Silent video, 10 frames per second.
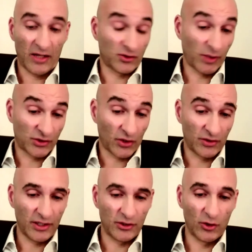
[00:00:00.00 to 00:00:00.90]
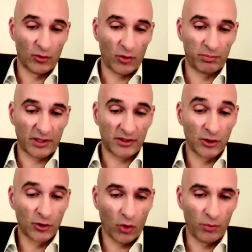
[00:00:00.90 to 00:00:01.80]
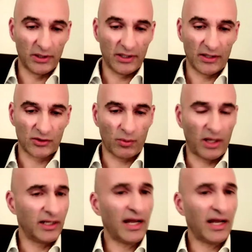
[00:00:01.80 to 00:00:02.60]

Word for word: elsewhere, certainly in Europe, but globally as well.